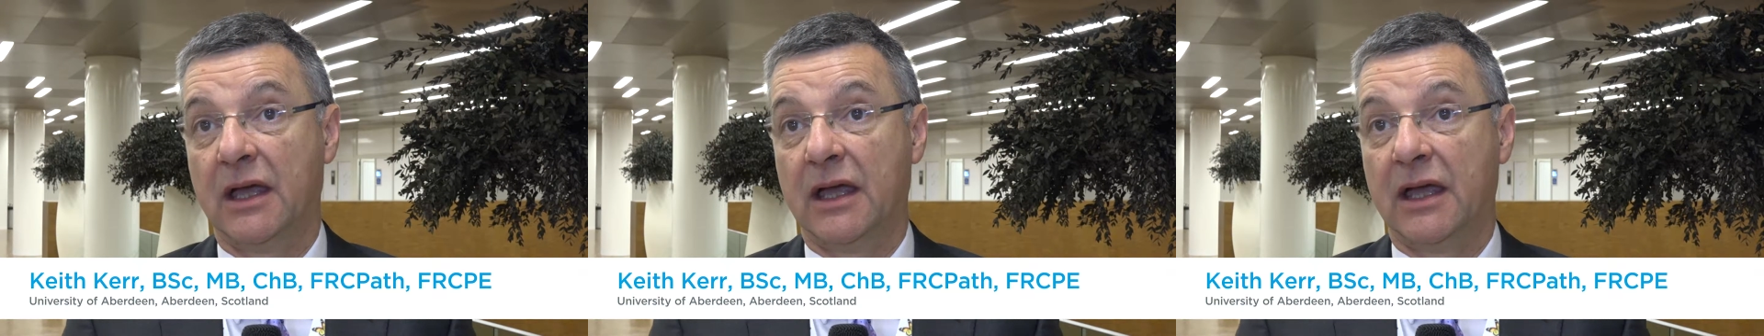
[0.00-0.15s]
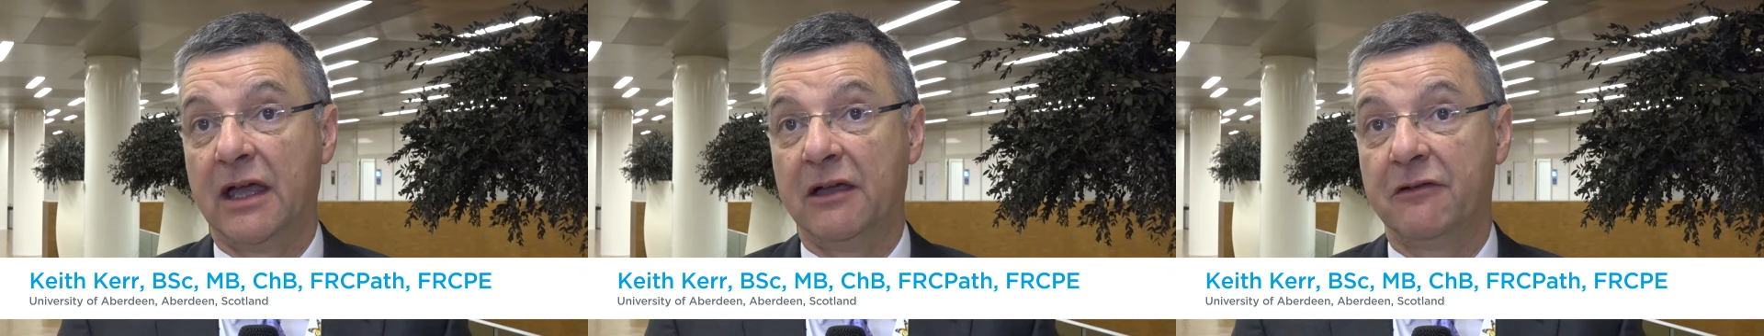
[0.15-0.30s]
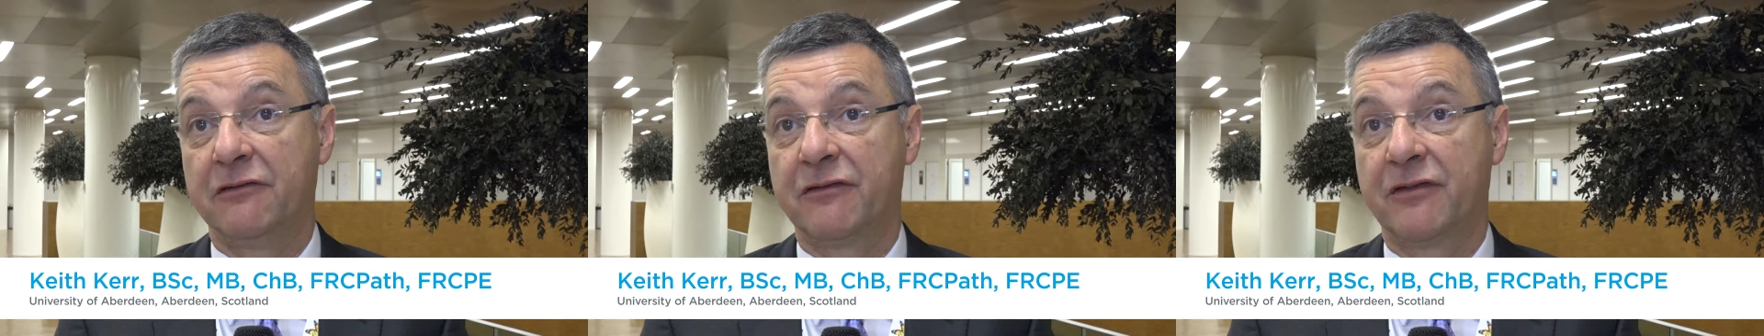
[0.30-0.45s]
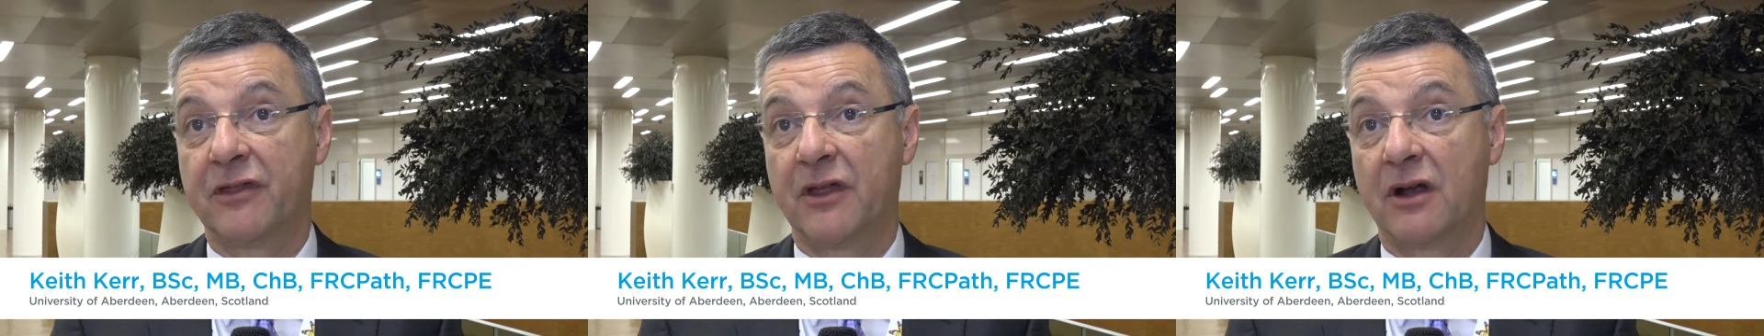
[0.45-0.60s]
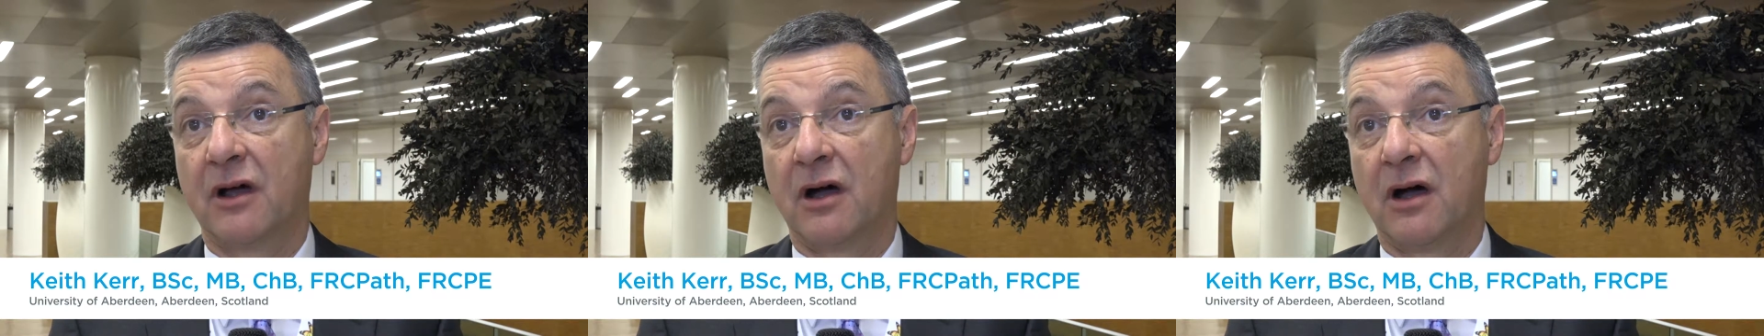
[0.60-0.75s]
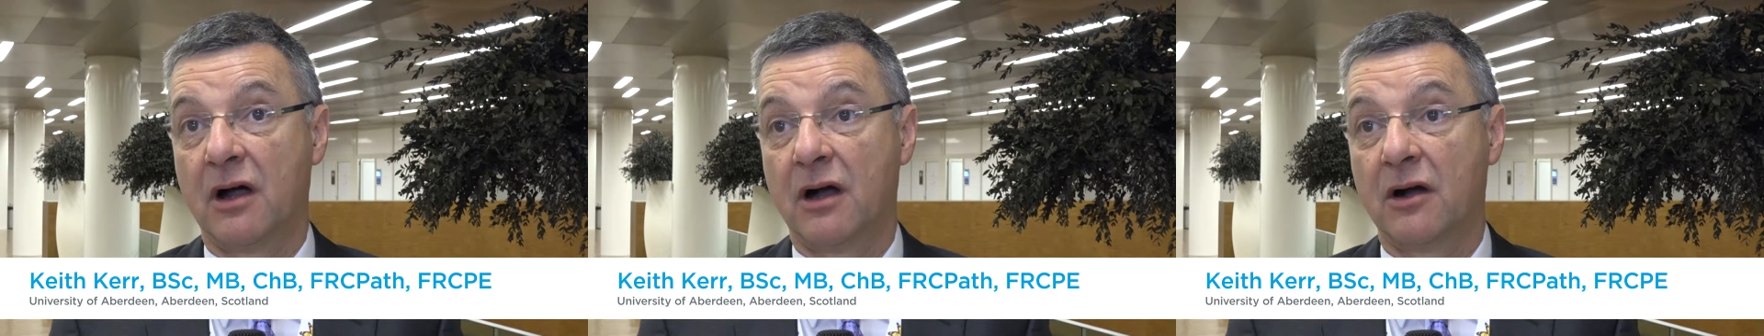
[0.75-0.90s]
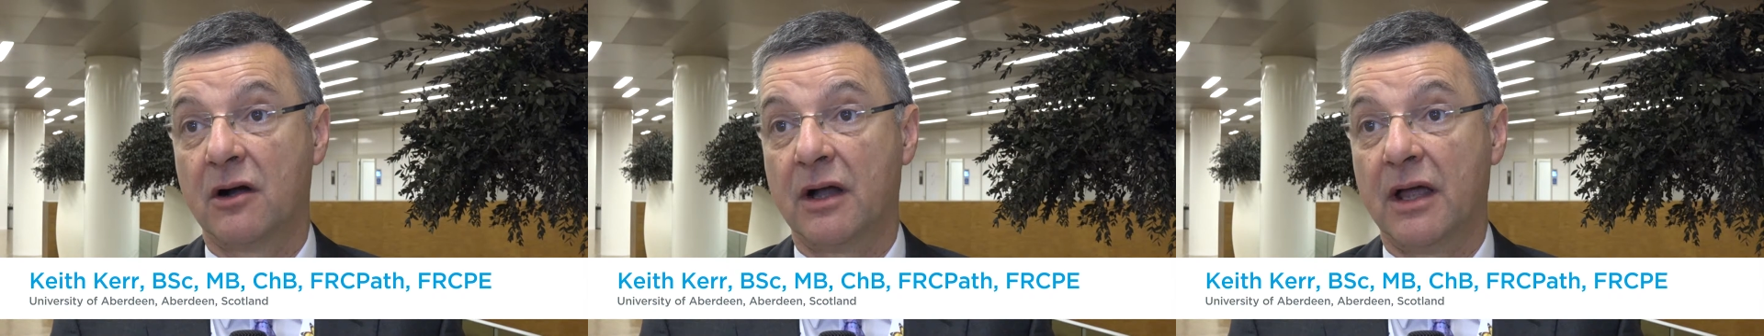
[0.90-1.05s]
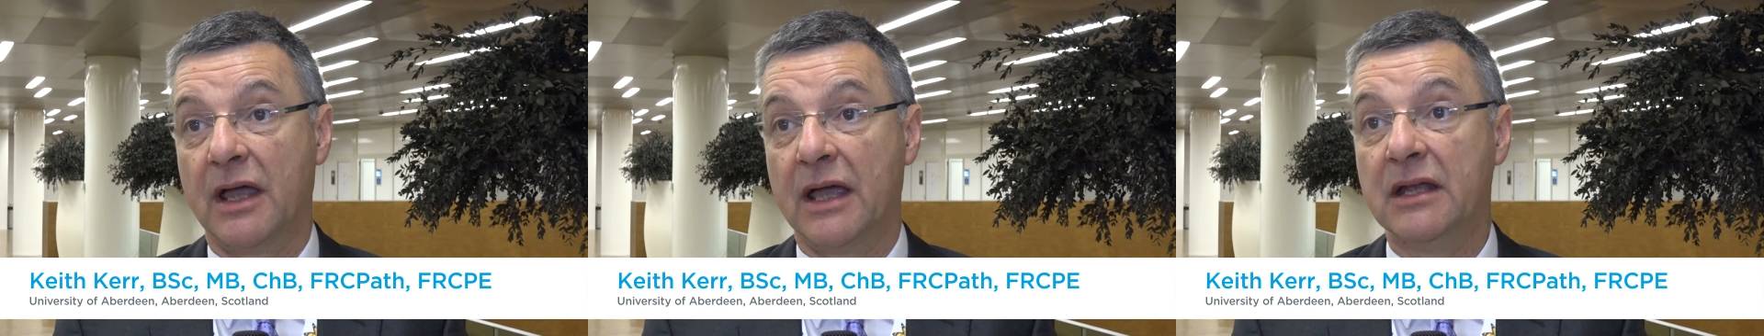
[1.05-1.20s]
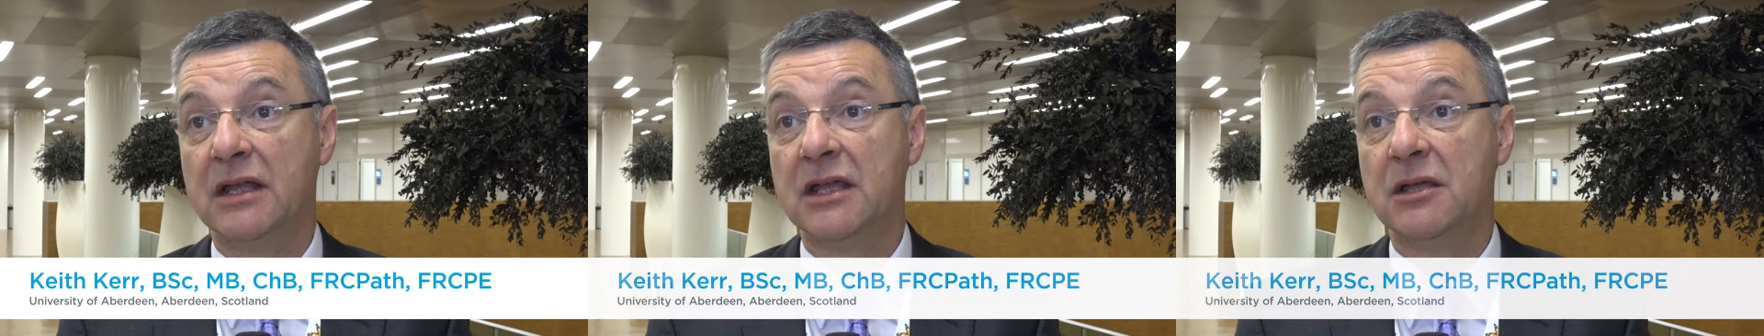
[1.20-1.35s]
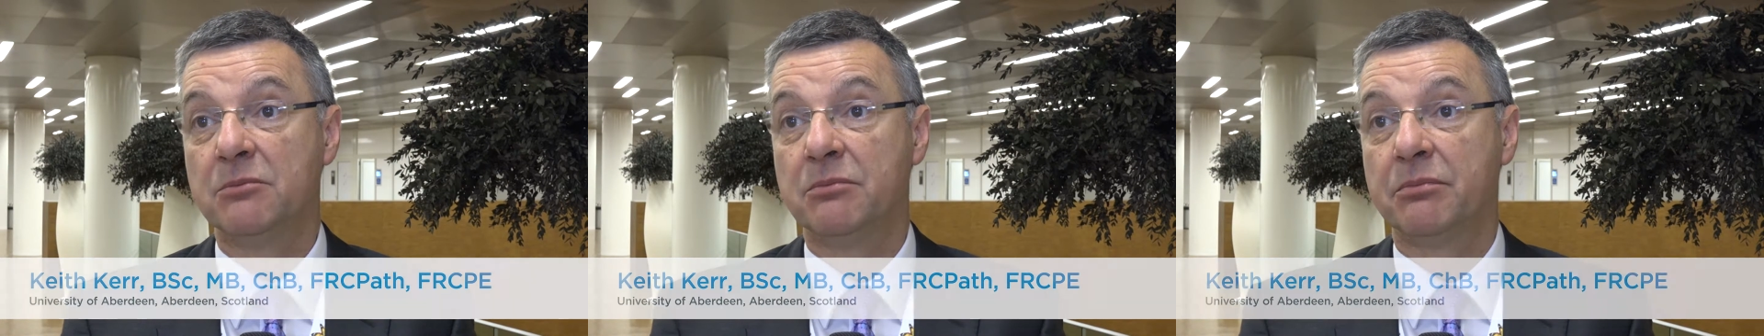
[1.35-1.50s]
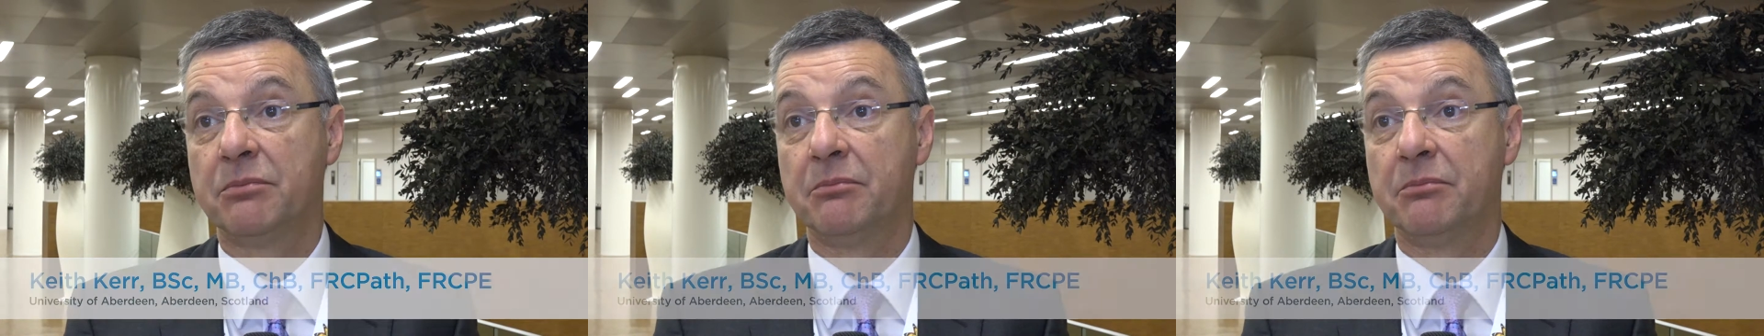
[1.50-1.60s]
if there are any